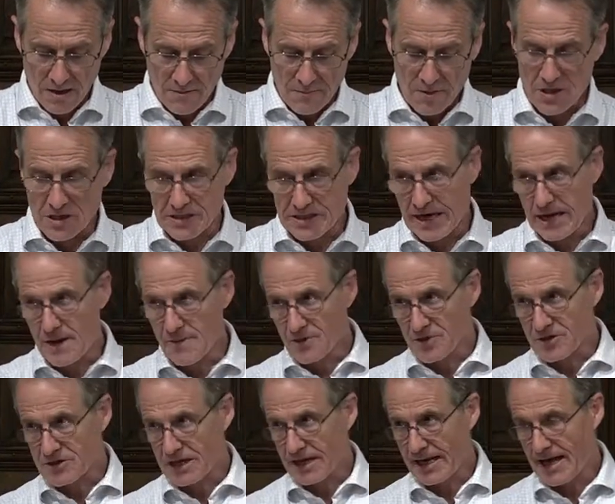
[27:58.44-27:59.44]
Because
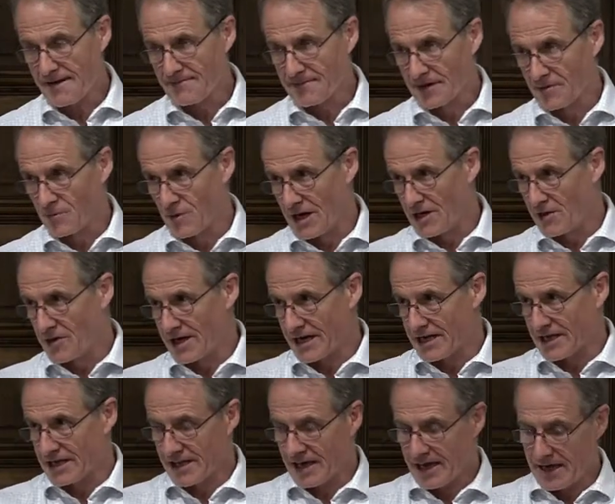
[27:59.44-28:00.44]
Hebrews eleven, while you're
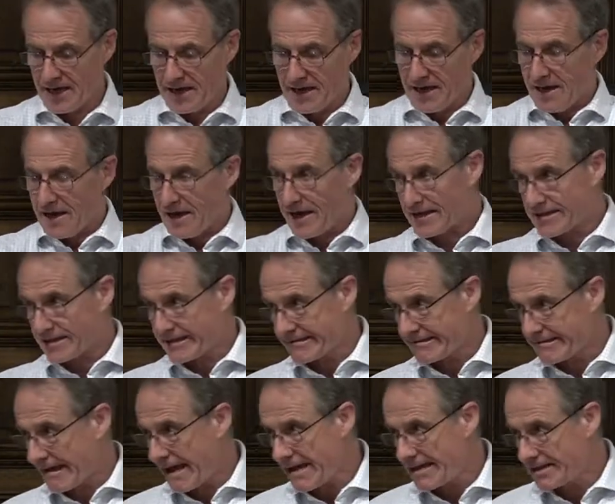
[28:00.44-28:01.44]
getting there,
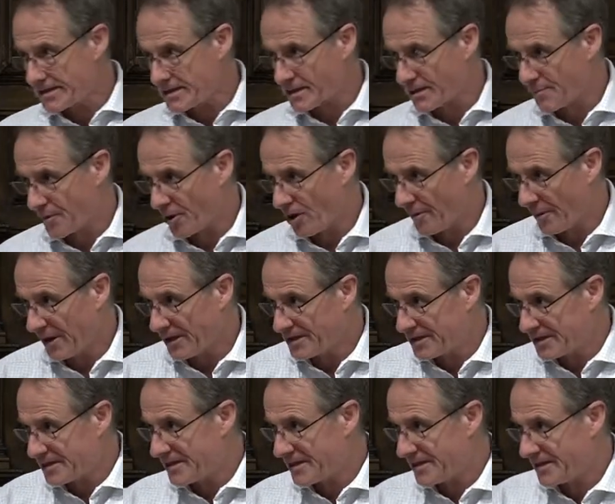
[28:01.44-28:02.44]
extends the
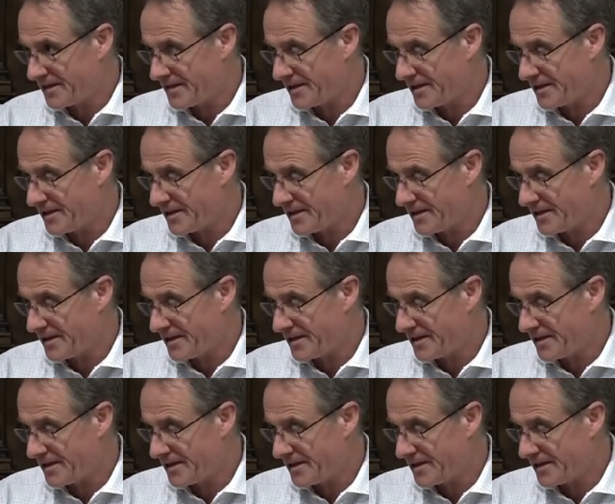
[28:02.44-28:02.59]
promise